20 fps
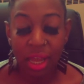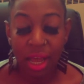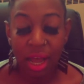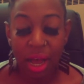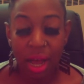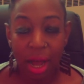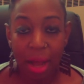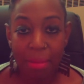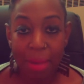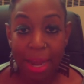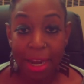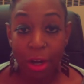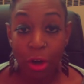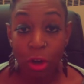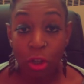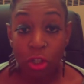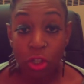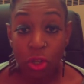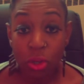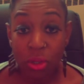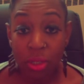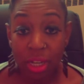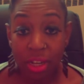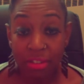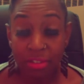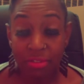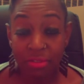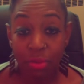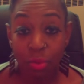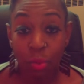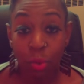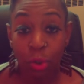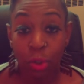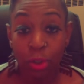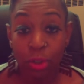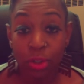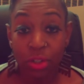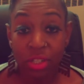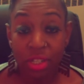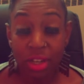I also love
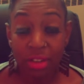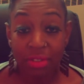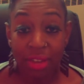words of